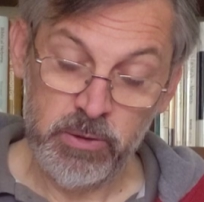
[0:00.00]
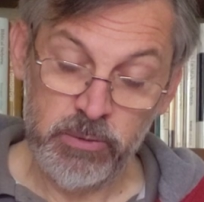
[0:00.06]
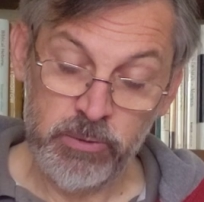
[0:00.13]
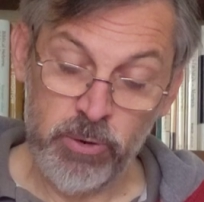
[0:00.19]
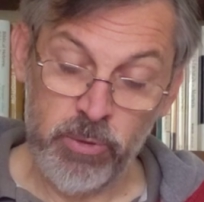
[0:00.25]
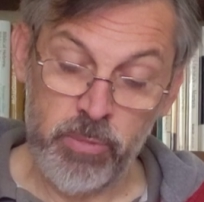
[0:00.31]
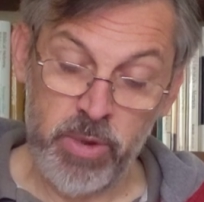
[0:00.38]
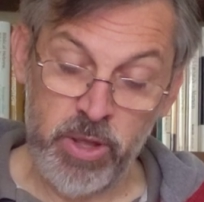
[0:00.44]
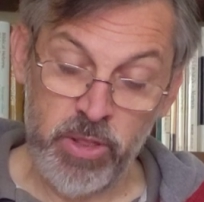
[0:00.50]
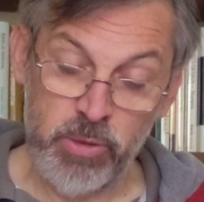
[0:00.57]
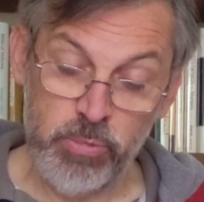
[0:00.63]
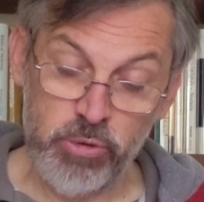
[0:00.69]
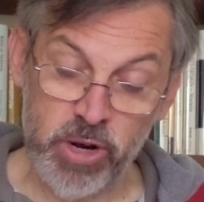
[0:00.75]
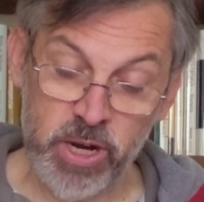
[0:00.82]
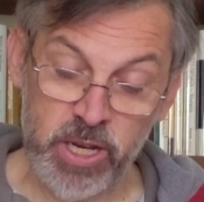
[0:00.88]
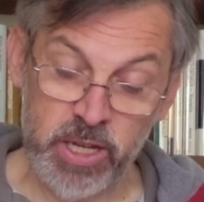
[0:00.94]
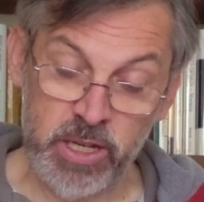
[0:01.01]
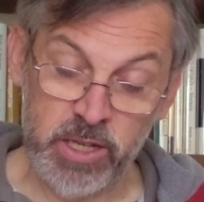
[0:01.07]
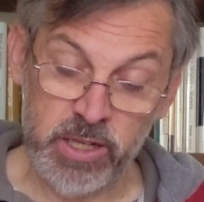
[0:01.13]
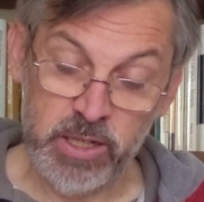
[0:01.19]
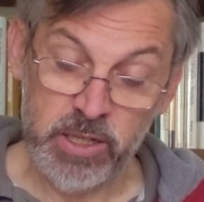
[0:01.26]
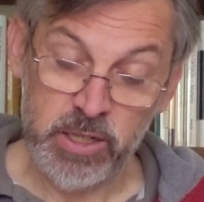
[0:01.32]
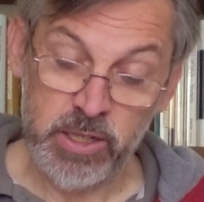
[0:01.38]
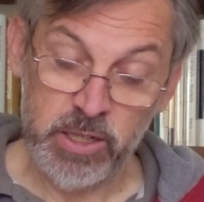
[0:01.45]
For me, the break
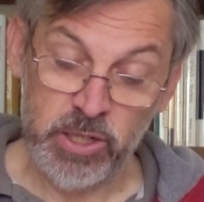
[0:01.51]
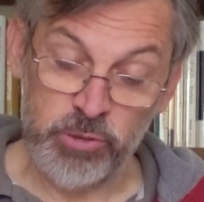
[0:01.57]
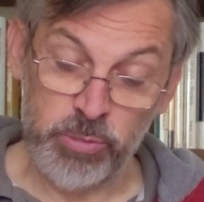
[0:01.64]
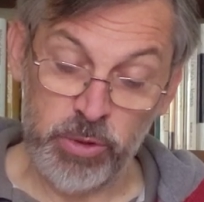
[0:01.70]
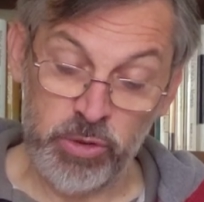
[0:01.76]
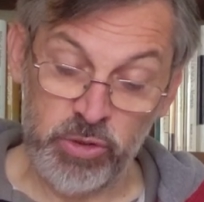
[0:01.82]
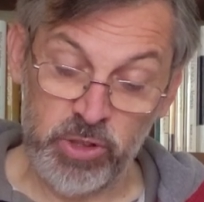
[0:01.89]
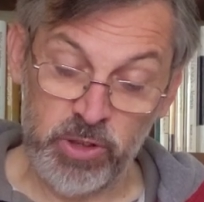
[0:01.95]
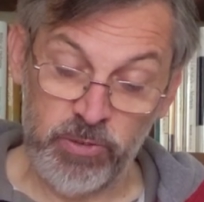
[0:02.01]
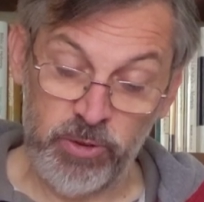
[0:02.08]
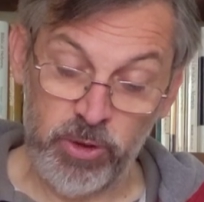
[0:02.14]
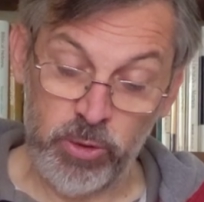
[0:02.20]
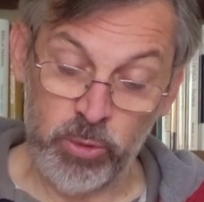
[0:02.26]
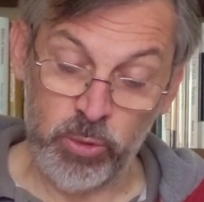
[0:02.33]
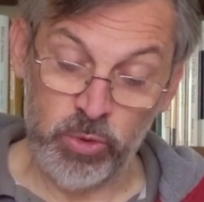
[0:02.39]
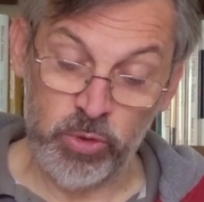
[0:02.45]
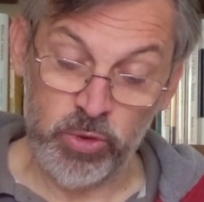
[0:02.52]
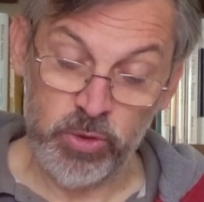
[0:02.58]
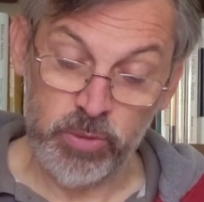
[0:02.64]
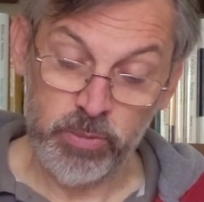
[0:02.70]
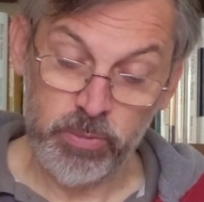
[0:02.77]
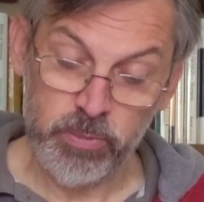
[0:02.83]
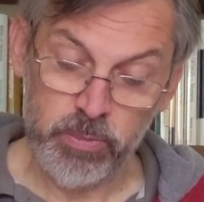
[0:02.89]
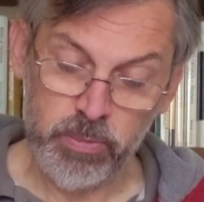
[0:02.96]
is most difficult.
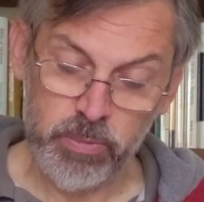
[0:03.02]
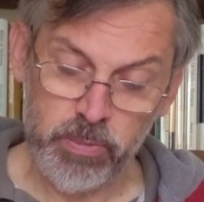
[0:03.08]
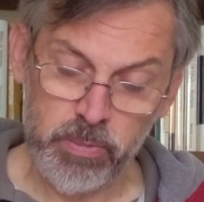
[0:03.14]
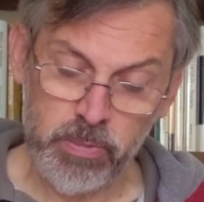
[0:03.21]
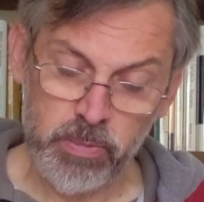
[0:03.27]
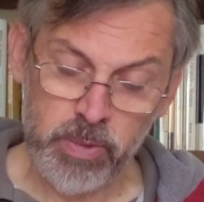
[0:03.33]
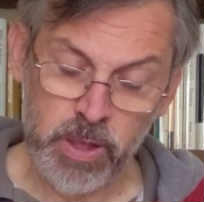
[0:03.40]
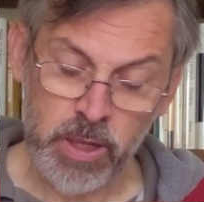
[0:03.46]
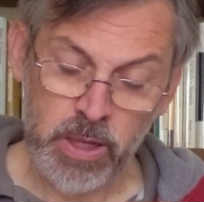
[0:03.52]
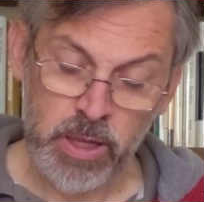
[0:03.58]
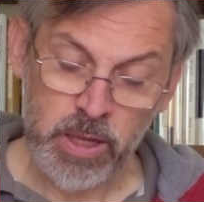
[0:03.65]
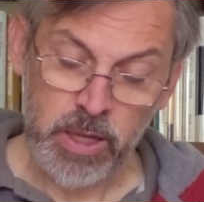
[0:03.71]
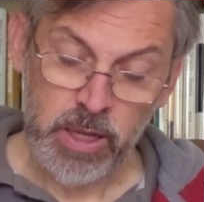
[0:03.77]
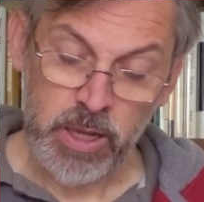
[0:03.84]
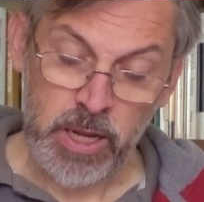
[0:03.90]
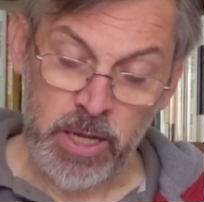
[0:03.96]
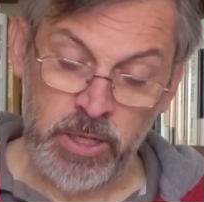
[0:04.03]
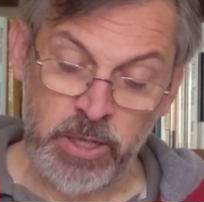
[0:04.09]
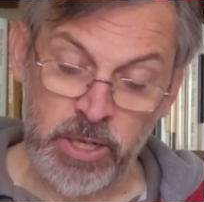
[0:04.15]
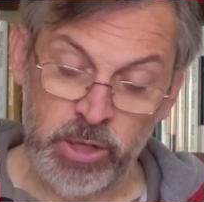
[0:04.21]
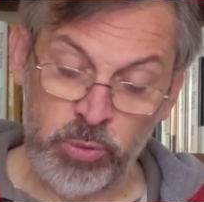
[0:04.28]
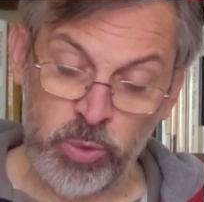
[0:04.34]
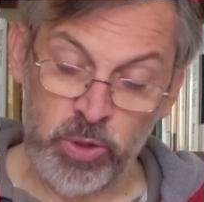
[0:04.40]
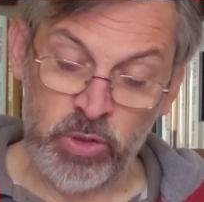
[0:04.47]
And
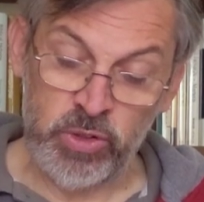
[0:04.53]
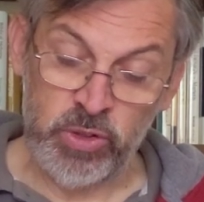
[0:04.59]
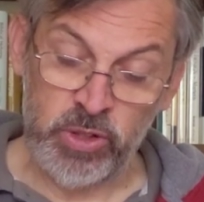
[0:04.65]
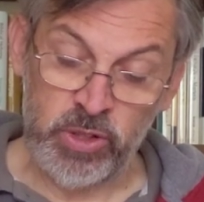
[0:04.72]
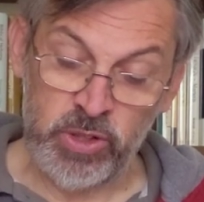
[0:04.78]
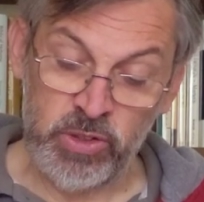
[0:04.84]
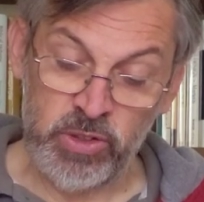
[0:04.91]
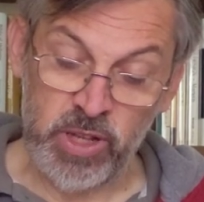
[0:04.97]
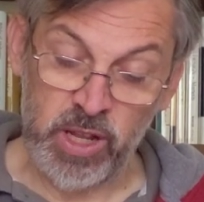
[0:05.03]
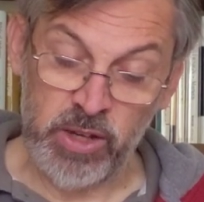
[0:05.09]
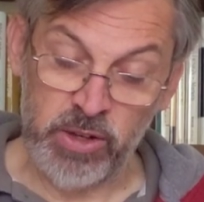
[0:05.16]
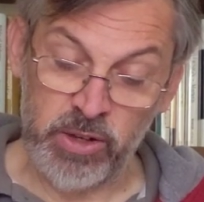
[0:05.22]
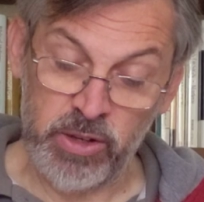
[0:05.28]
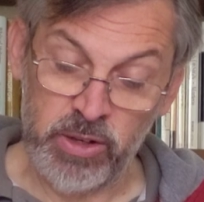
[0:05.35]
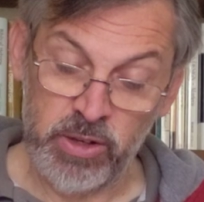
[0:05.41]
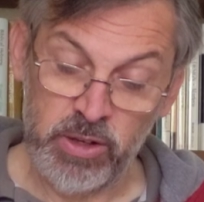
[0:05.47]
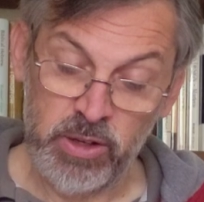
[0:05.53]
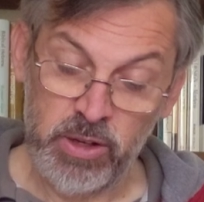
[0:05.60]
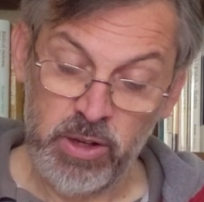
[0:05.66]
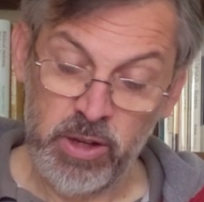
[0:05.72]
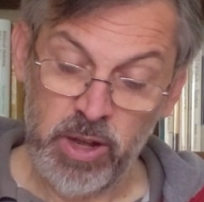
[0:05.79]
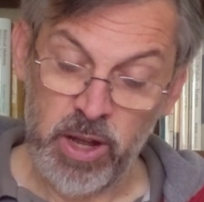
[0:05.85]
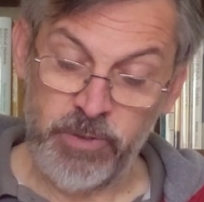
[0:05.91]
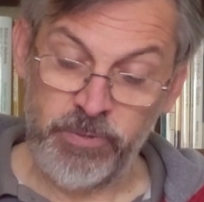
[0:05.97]
yet once it is done,
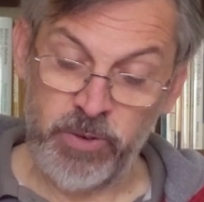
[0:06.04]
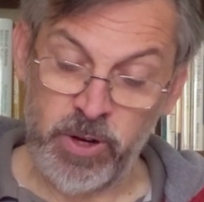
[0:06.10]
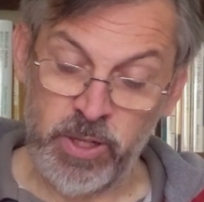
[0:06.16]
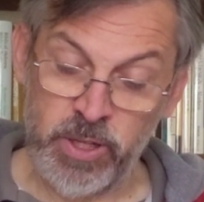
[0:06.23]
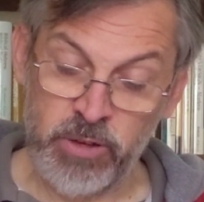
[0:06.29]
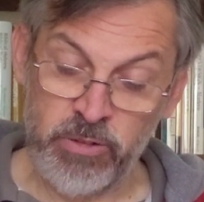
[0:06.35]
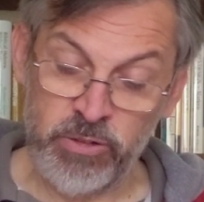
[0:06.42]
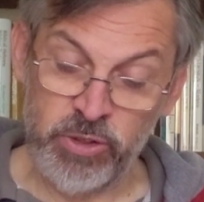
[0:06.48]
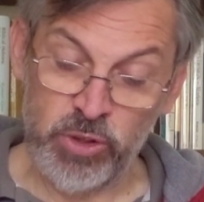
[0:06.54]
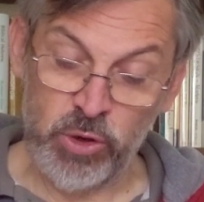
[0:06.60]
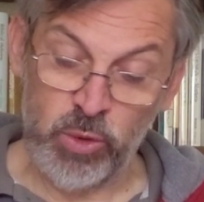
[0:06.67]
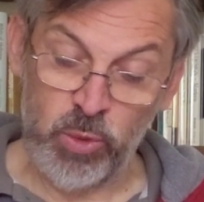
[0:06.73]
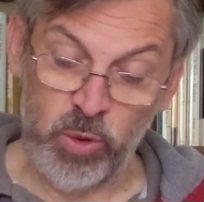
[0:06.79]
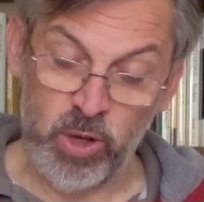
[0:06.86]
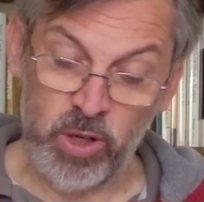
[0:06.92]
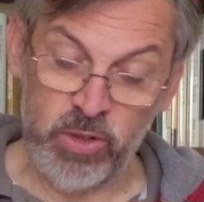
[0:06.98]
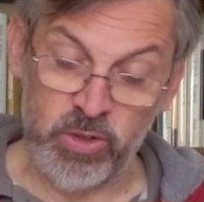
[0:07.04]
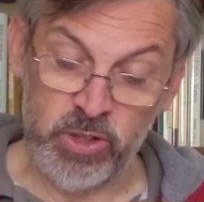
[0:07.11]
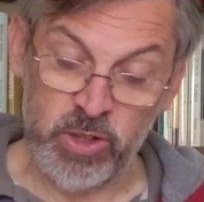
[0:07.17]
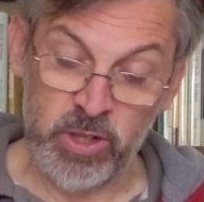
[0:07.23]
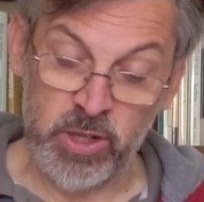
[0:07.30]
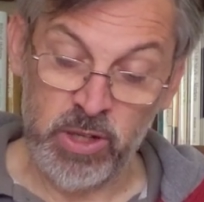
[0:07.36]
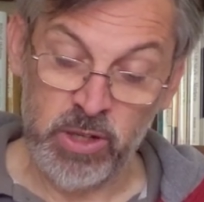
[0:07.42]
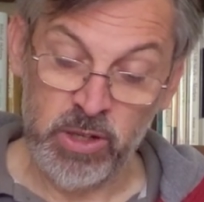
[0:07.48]
I find there is a
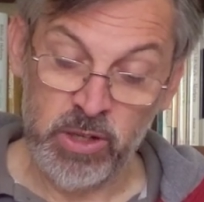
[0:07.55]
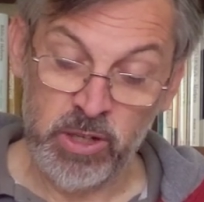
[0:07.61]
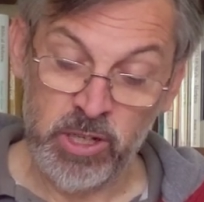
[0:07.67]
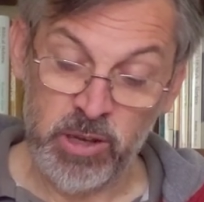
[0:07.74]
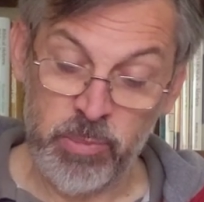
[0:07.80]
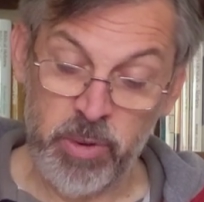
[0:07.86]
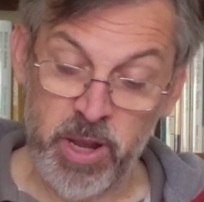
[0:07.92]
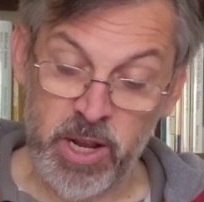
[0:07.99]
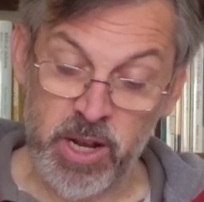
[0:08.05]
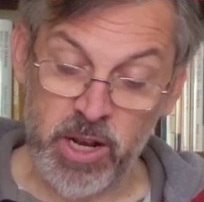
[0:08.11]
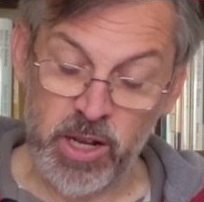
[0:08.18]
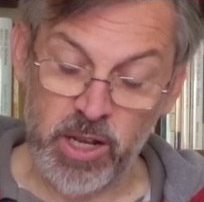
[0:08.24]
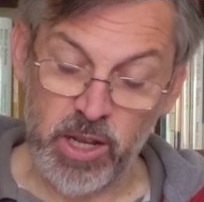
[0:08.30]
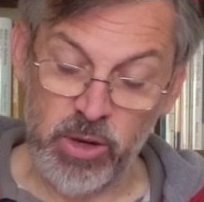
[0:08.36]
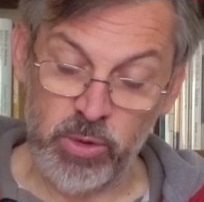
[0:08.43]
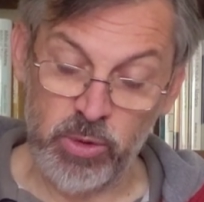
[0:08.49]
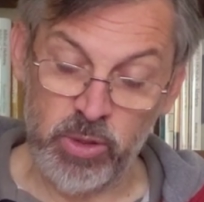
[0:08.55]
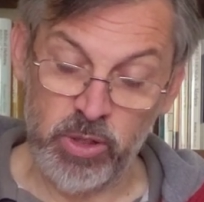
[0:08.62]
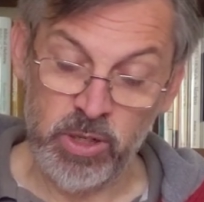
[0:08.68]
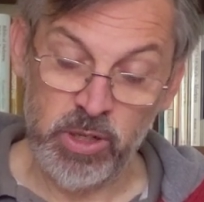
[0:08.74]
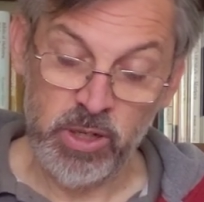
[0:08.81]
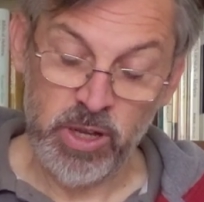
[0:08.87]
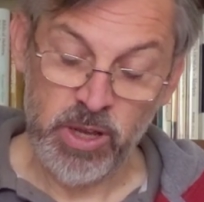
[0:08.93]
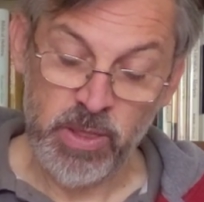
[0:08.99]
quality to being alone
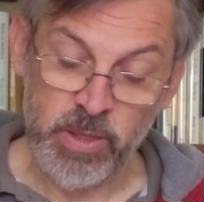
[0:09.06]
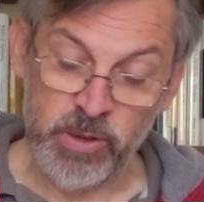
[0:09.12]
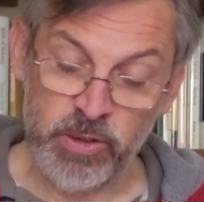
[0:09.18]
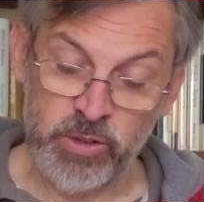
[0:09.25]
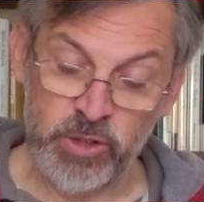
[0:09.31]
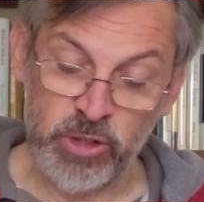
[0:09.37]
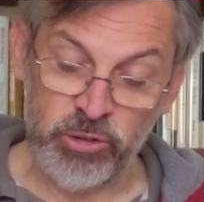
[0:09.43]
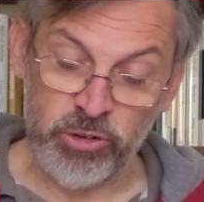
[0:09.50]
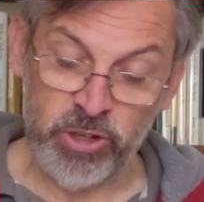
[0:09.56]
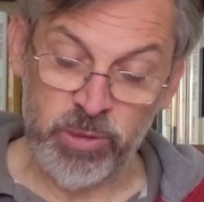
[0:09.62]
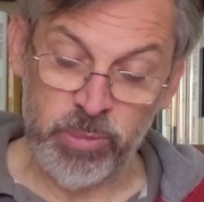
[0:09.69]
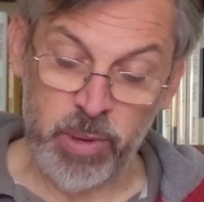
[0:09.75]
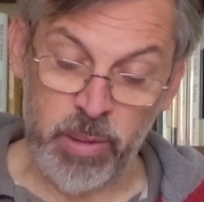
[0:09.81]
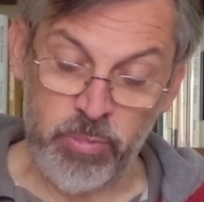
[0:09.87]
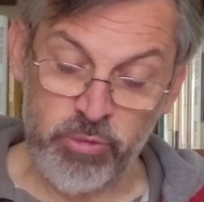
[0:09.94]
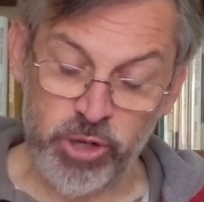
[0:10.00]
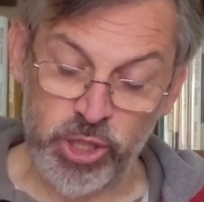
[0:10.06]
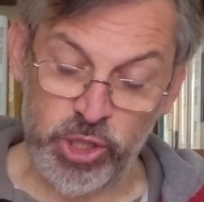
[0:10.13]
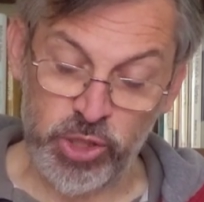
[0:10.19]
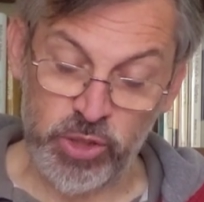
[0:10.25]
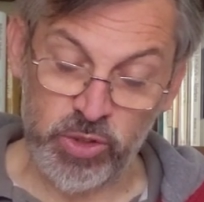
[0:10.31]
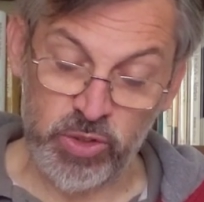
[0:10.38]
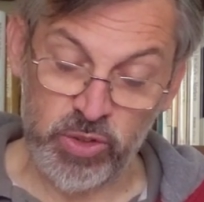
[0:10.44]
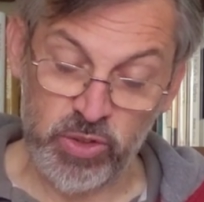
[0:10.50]
that is incredibly
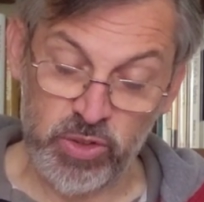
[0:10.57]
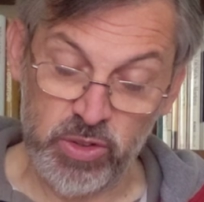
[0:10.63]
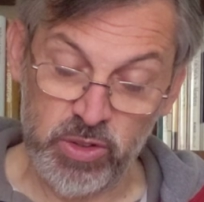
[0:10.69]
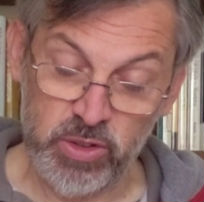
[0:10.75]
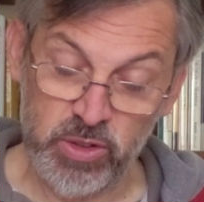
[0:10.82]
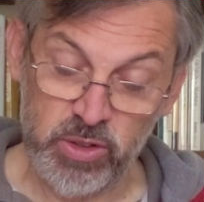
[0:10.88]
precious.